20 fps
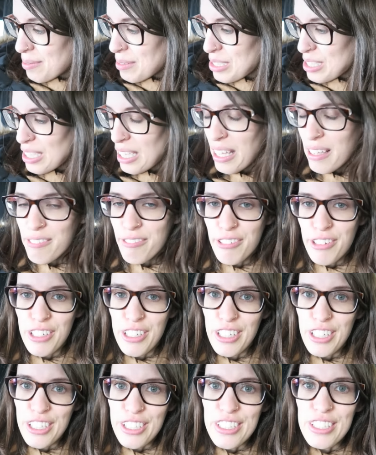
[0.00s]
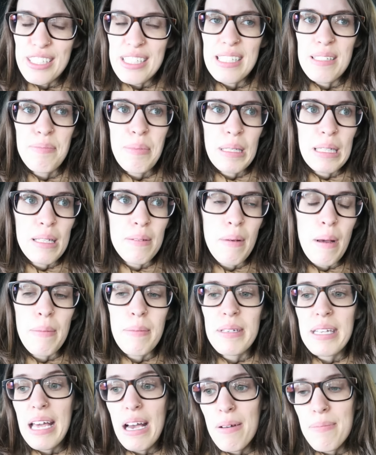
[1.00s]
was looking for her girls. I picked them
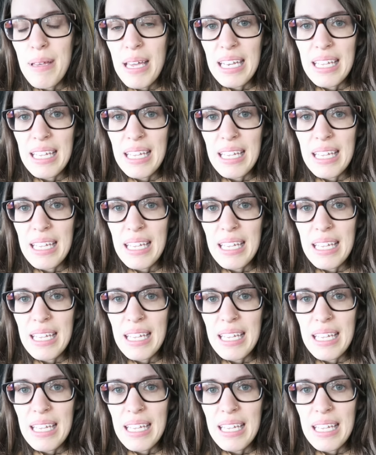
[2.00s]
up, now I'm